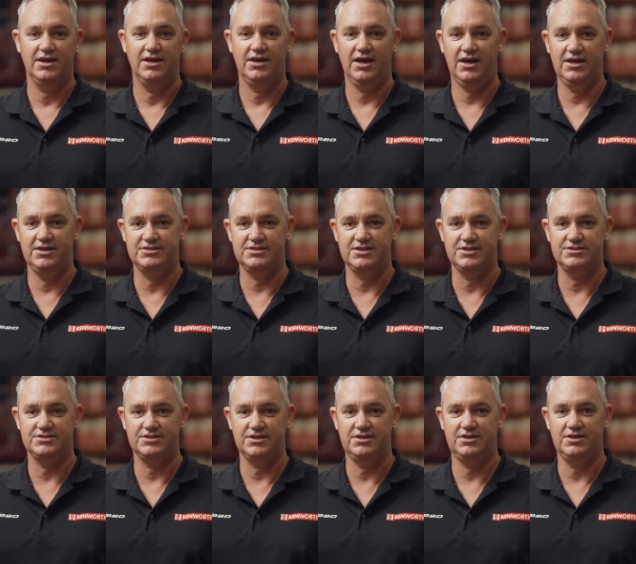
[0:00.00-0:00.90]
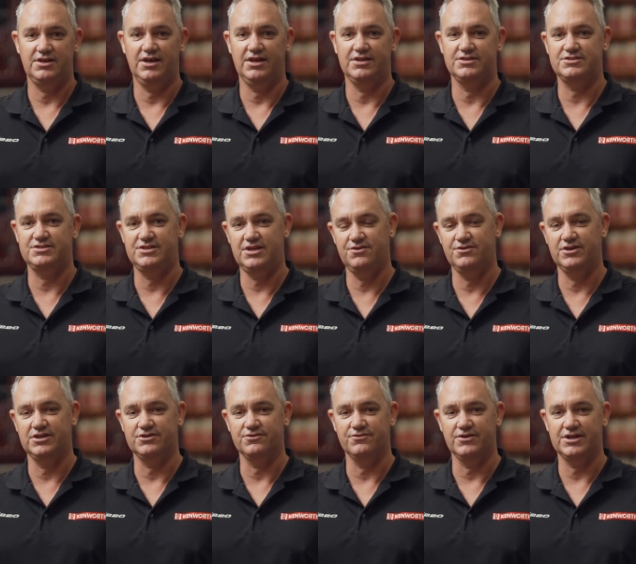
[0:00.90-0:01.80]
ATC and
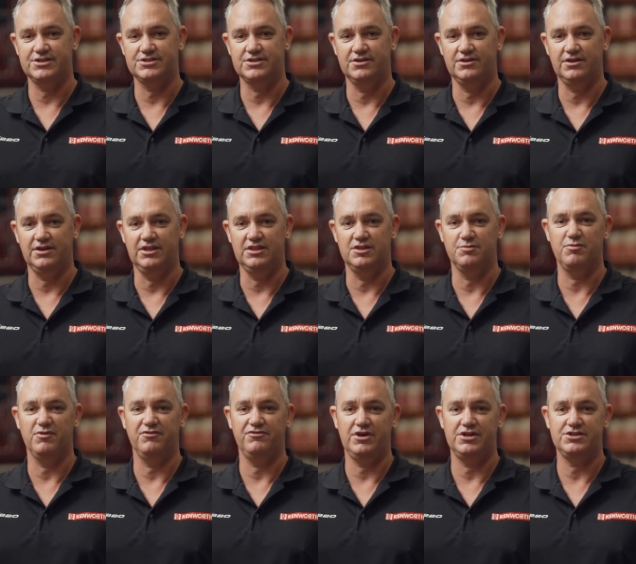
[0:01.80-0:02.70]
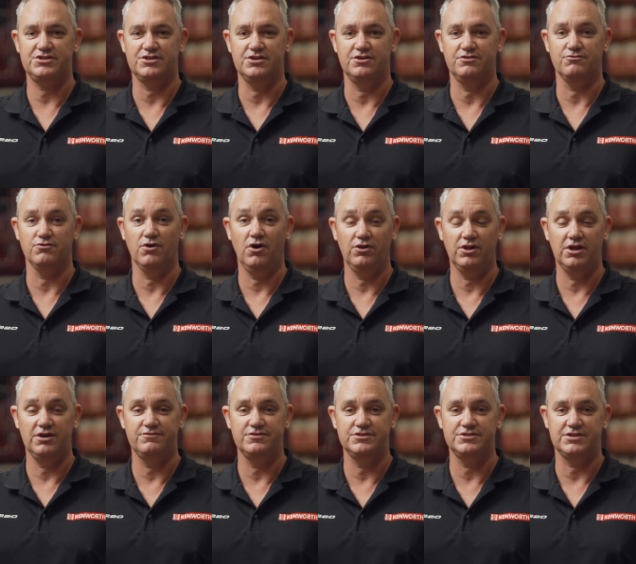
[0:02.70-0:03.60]
steering direction in the prevention of
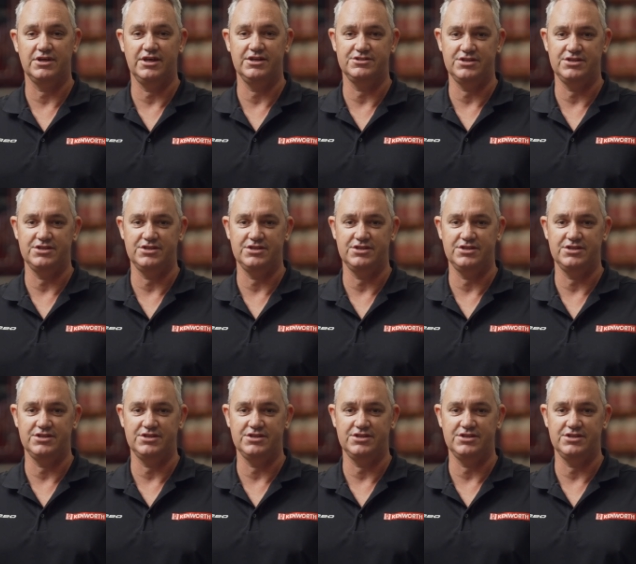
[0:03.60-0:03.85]
rollovers and